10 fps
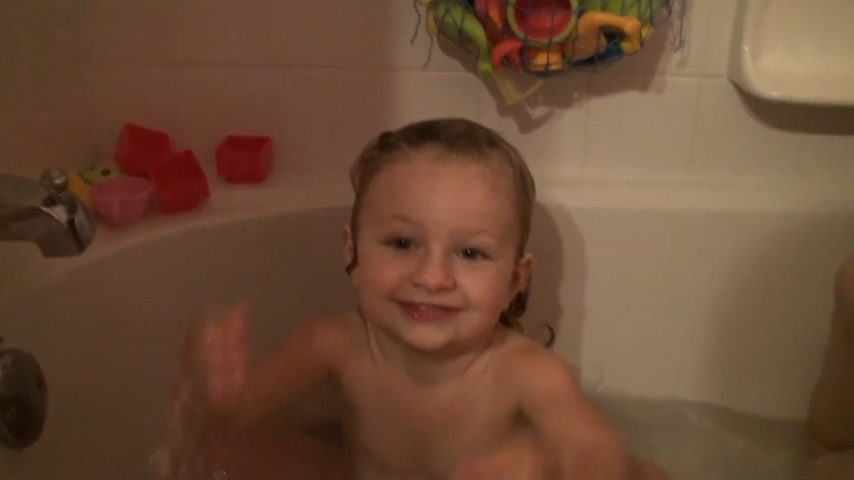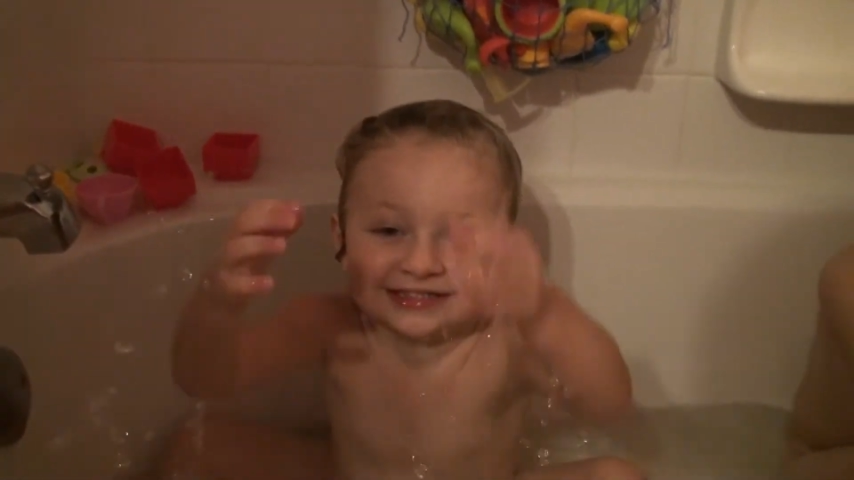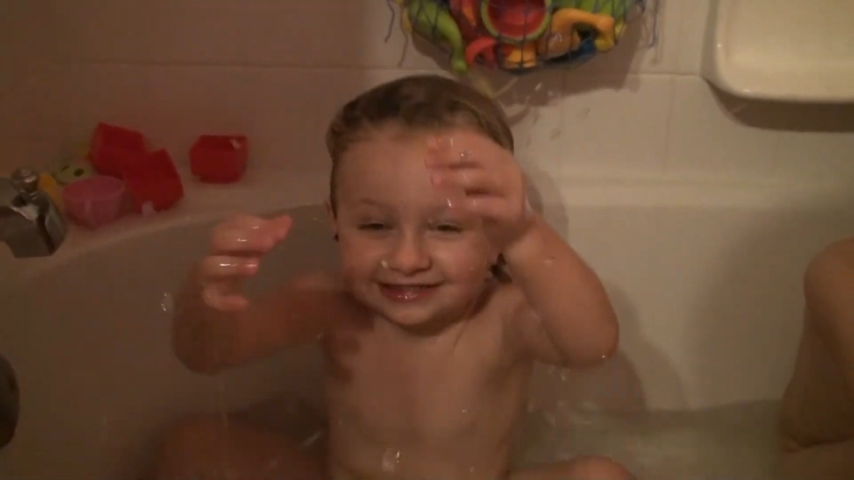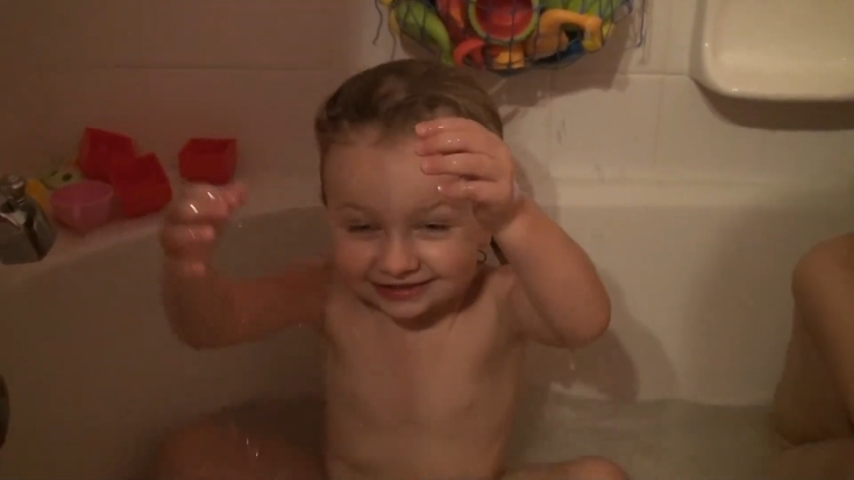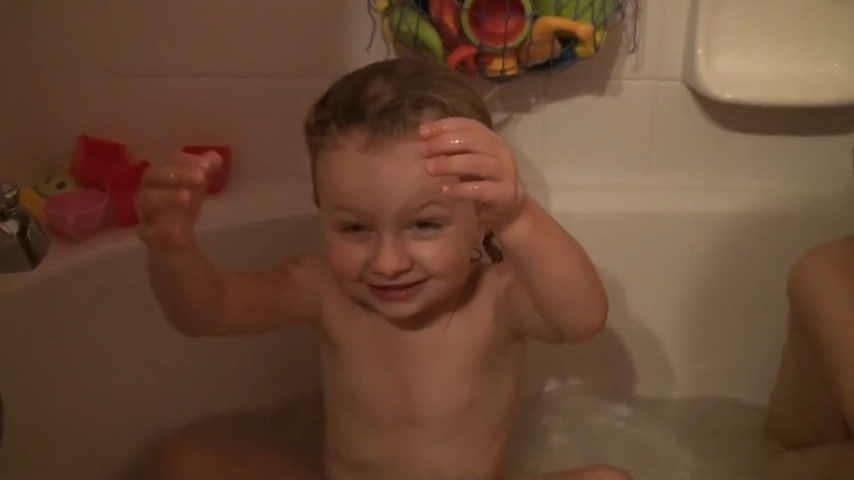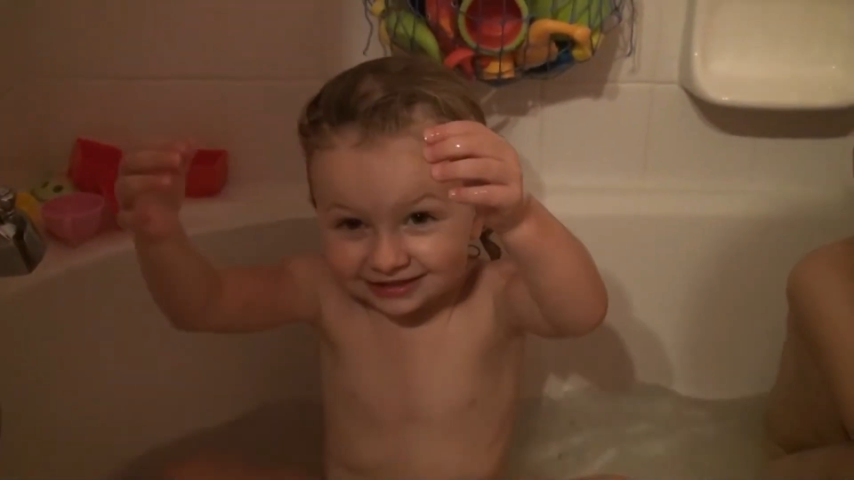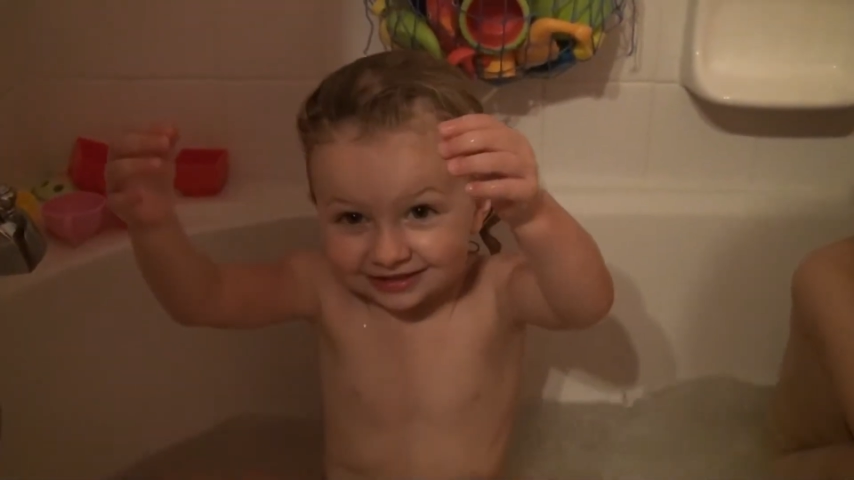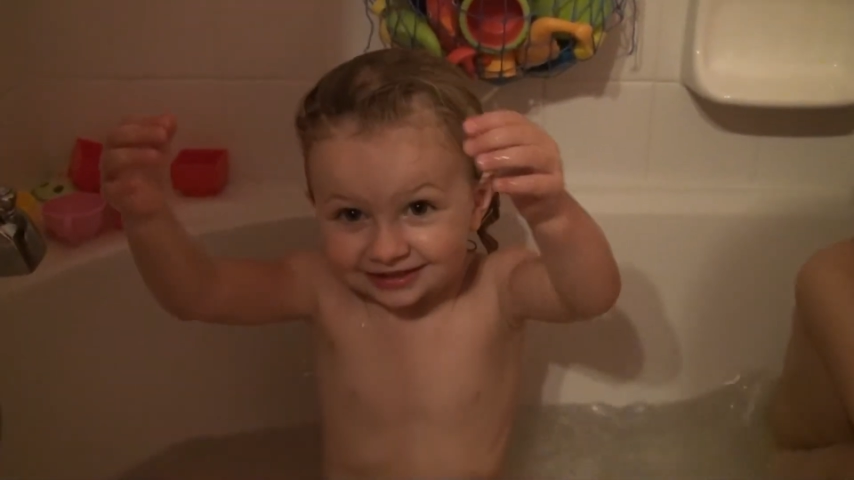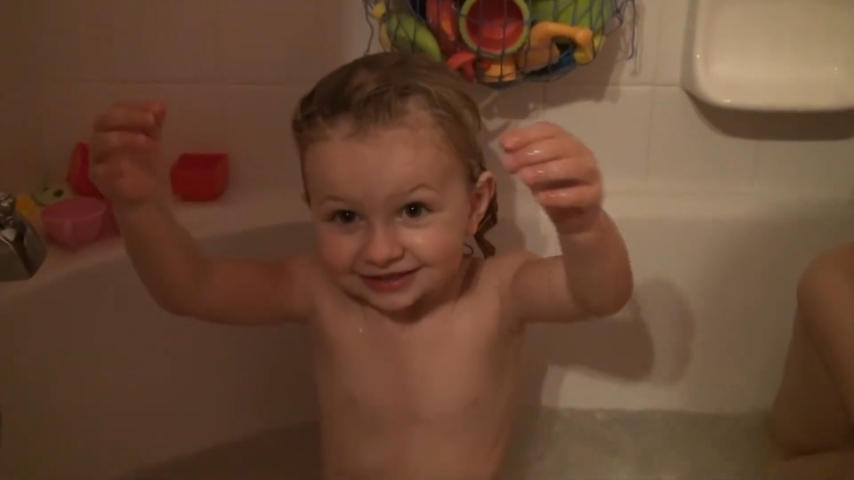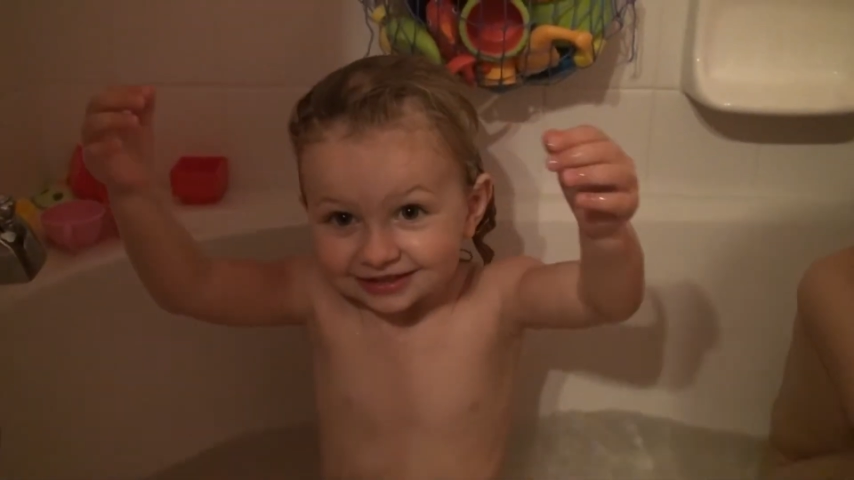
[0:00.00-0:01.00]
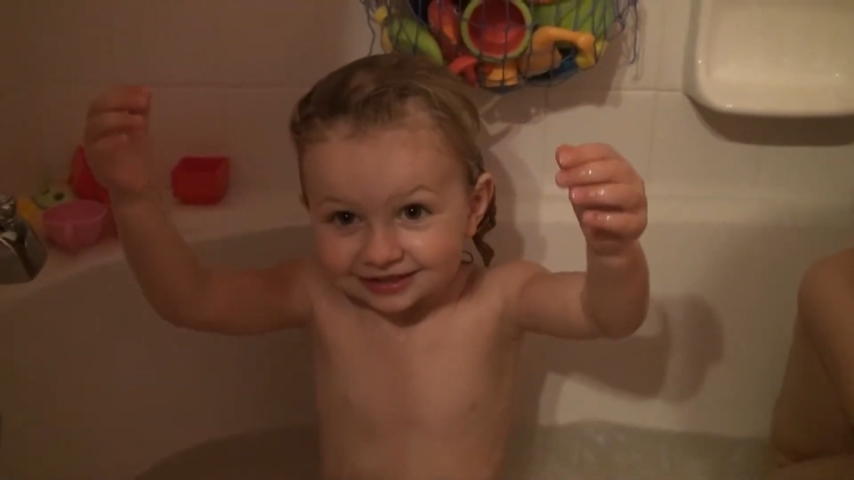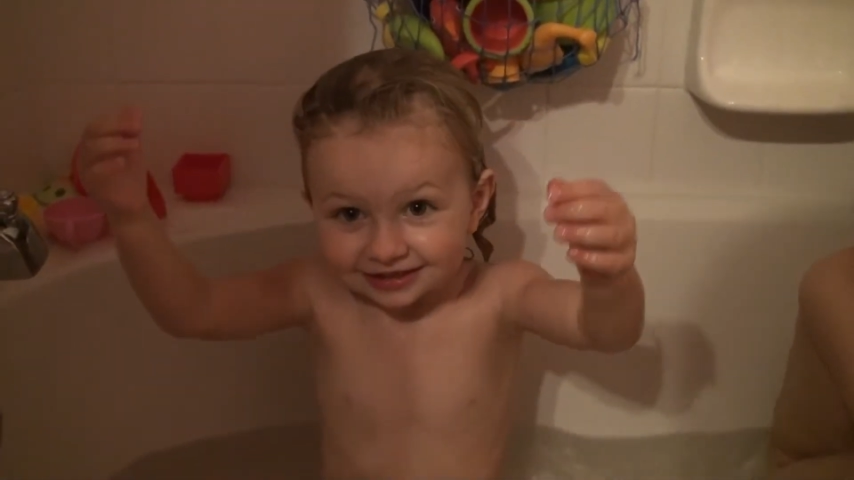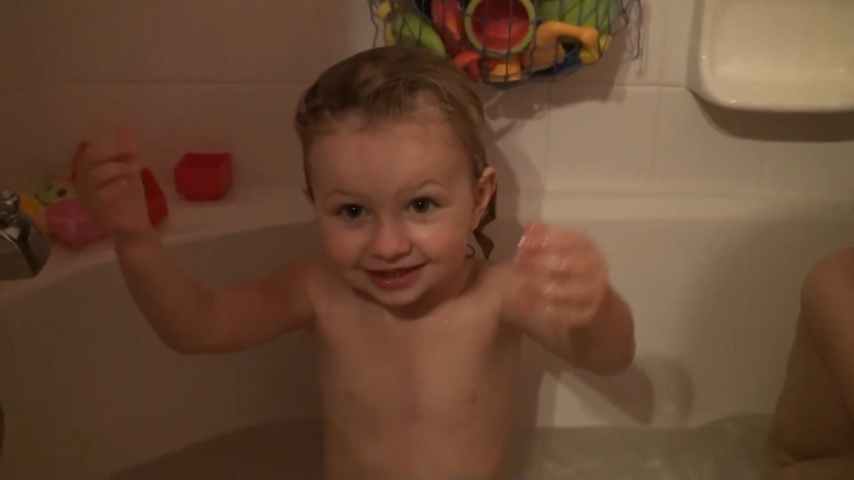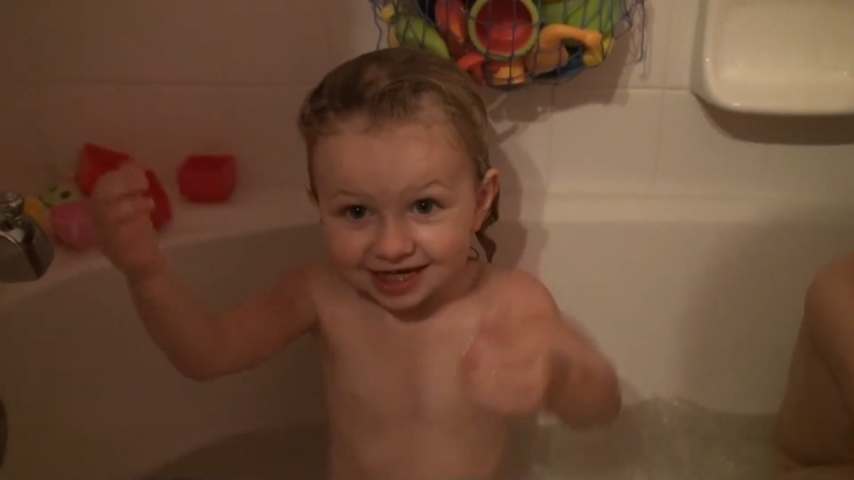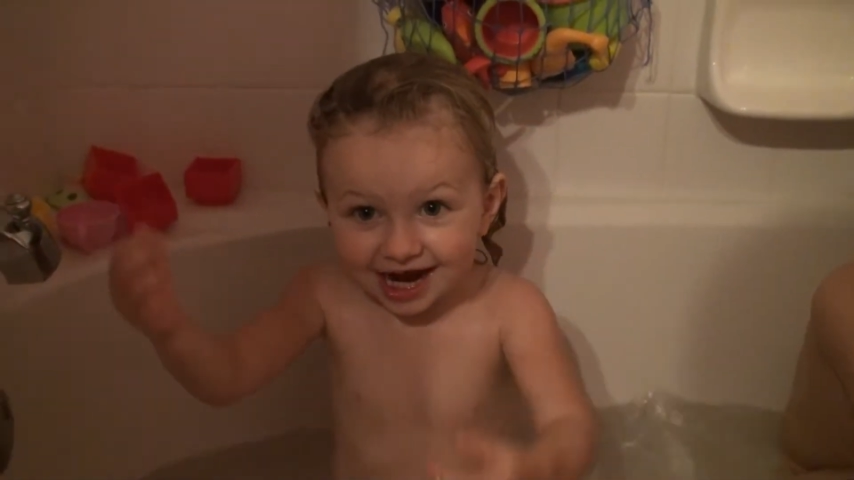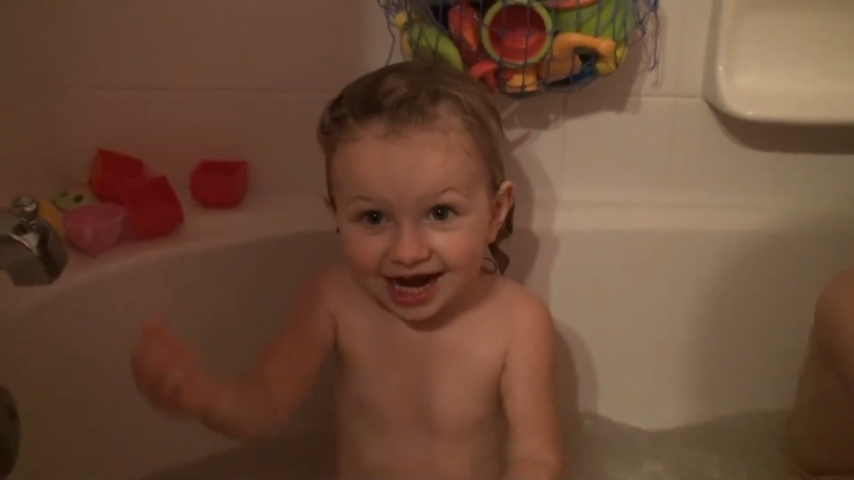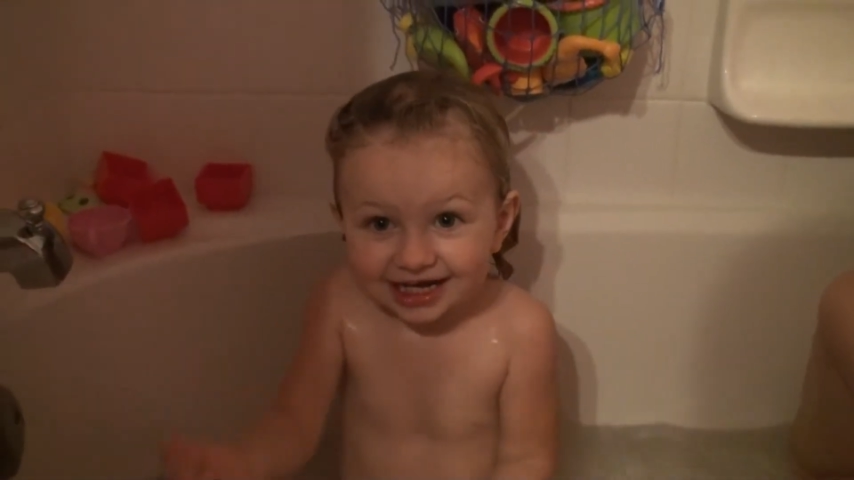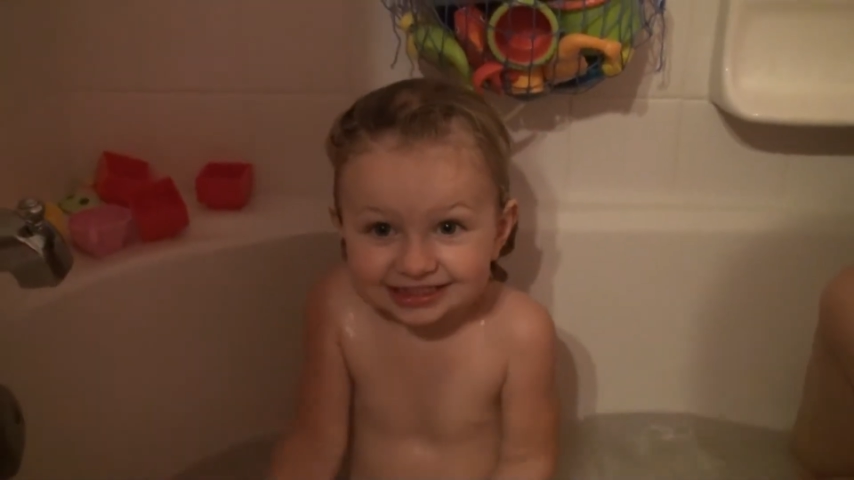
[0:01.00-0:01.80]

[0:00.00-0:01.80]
that one's yellow. Yeah.